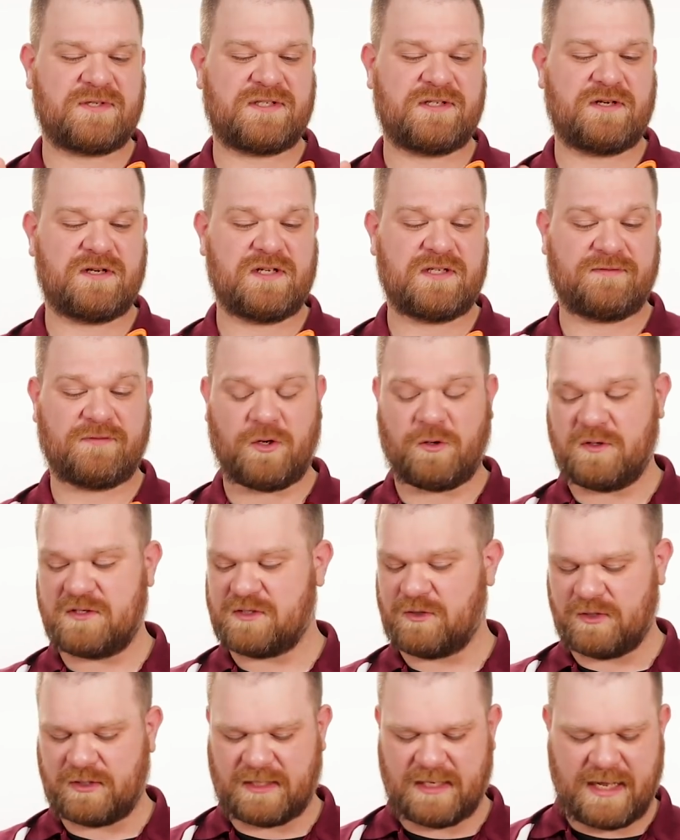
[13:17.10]
series have
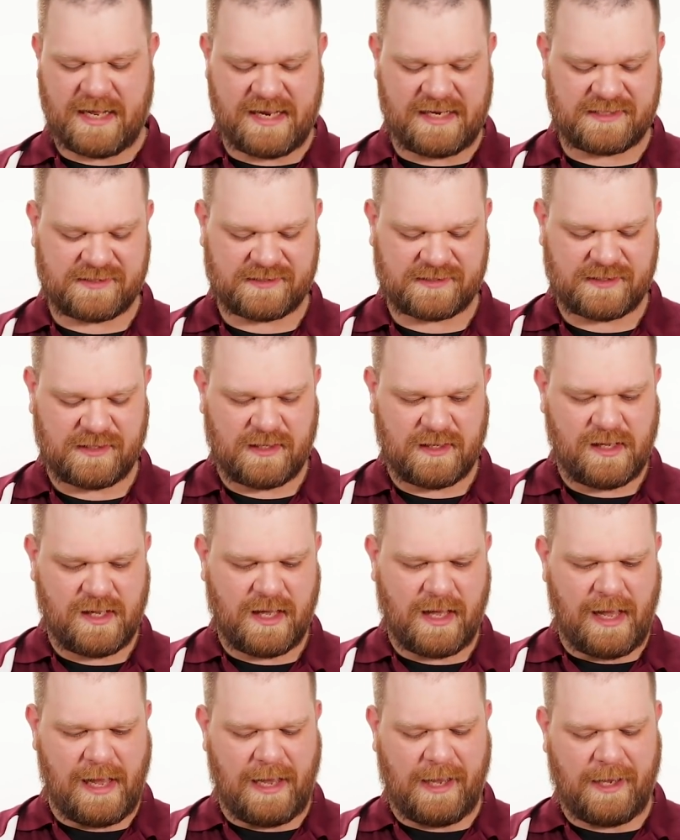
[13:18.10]
always looked nice,
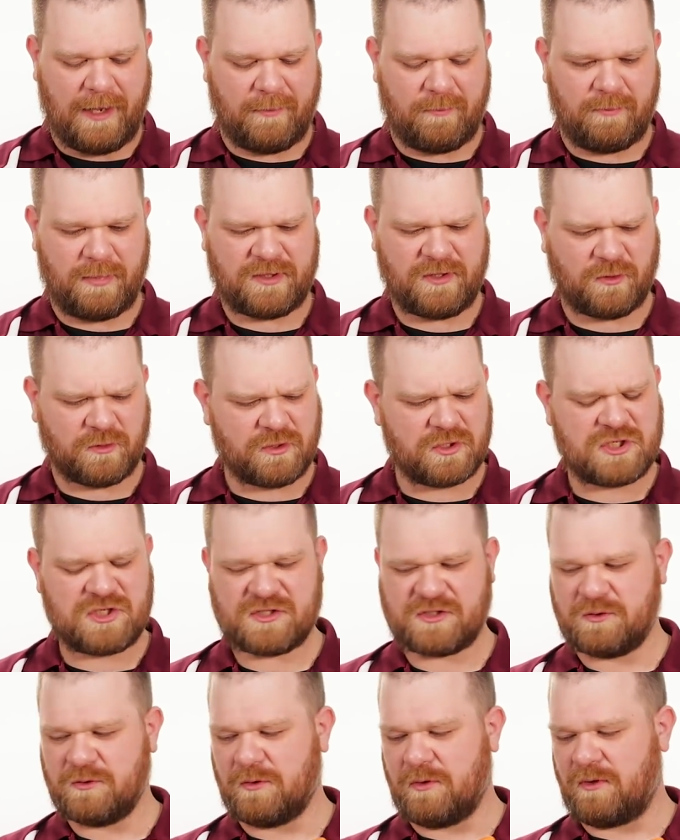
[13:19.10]
um, but the orange
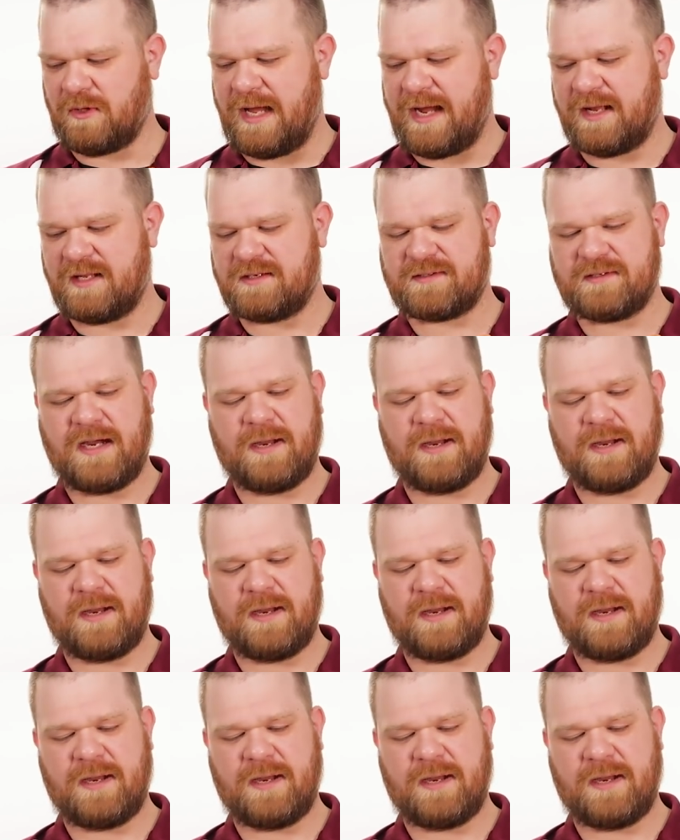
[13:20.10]
is cool. Like it's,